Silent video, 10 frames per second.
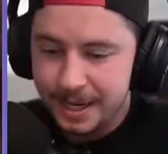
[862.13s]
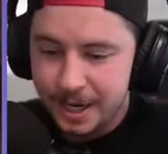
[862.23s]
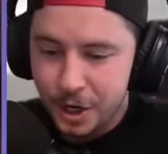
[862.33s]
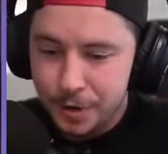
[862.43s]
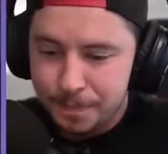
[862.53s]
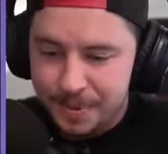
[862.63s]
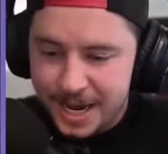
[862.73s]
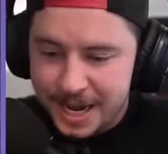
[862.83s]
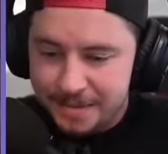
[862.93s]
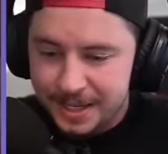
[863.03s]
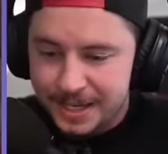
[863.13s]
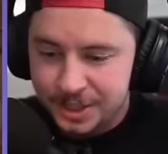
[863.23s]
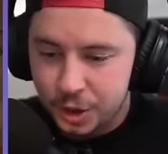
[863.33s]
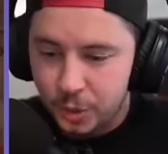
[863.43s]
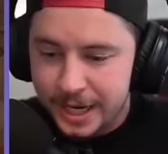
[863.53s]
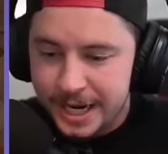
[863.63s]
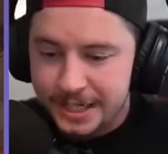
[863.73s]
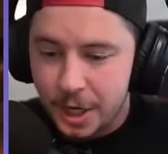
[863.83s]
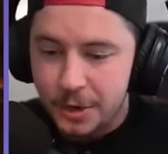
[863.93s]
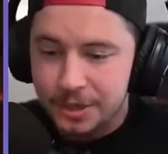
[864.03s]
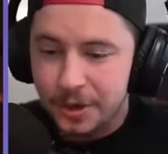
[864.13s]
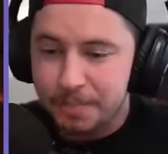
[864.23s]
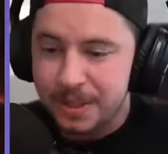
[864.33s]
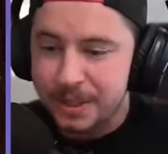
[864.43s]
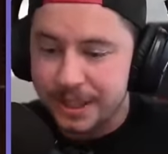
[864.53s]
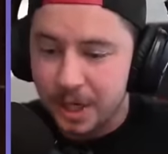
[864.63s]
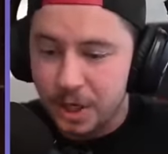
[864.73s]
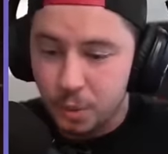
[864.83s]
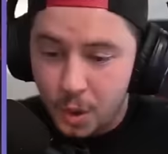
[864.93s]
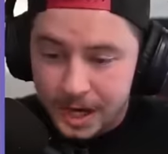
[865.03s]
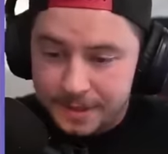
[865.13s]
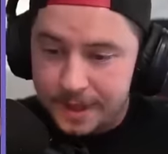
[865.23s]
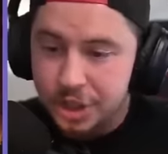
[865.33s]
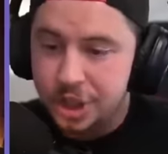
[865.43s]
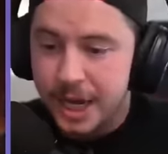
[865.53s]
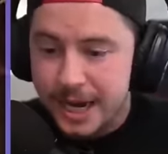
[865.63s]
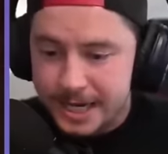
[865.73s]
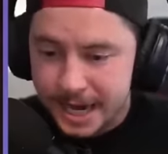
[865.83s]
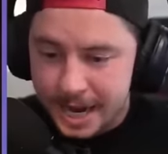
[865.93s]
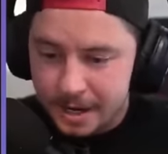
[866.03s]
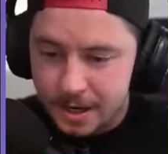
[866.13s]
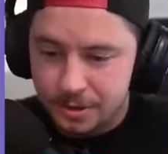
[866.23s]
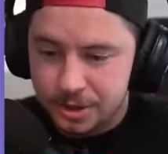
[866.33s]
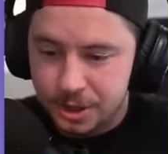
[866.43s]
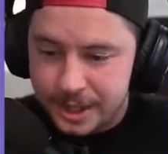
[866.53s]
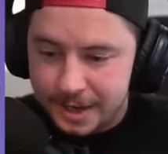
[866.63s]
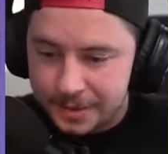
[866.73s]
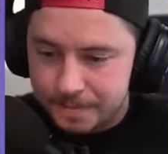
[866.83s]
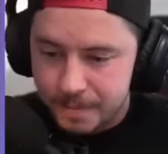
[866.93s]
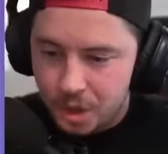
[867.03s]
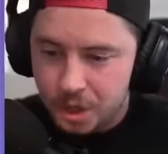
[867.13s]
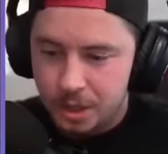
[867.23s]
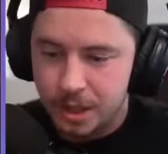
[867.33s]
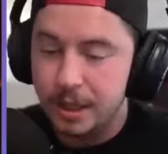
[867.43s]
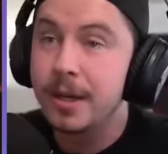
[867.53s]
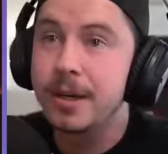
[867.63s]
Oh, baby. His queen going to ability. Er, what in the giant arrow took out the mortar?